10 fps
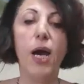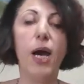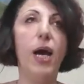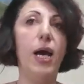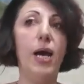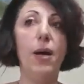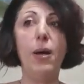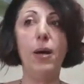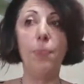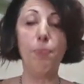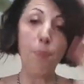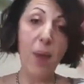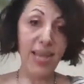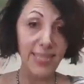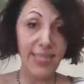
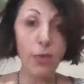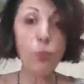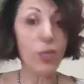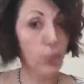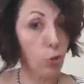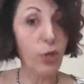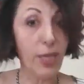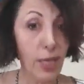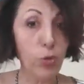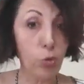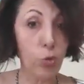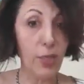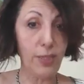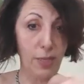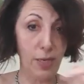My team was looking into
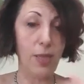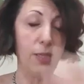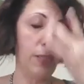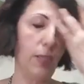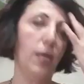it and,